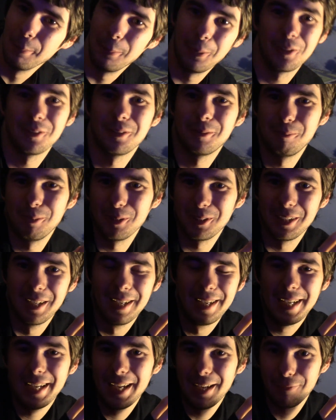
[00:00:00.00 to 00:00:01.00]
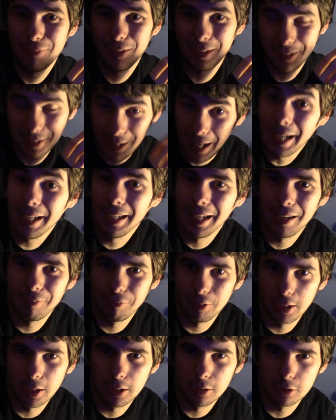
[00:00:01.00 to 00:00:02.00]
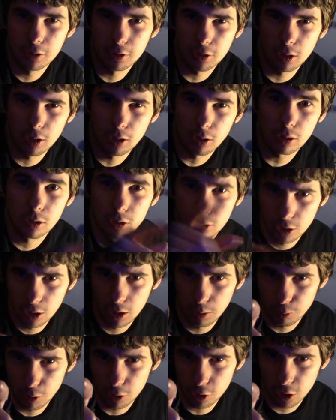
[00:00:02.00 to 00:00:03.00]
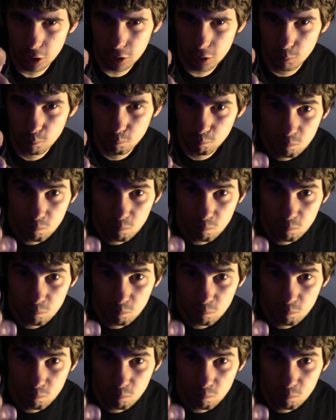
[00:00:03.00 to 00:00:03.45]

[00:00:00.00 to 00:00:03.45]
but but if I can have a laser shark, C D Projekt,